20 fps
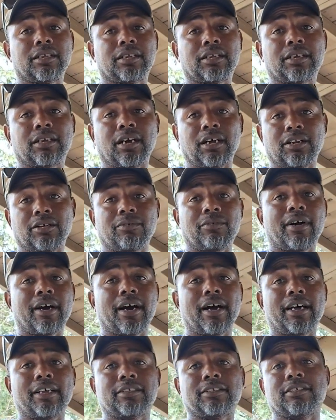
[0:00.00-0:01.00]
color
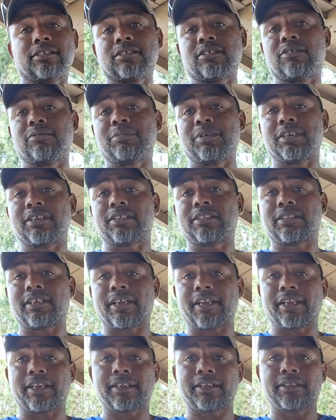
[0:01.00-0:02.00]
wise, it's gonna be the
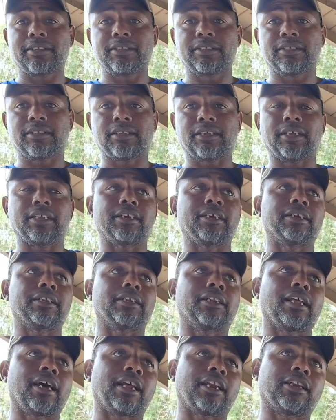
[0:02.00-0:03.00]
thing. And a
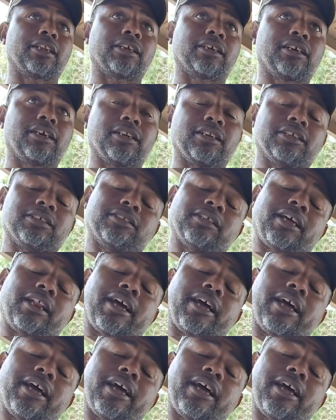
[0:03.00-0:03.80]
lot of the colors that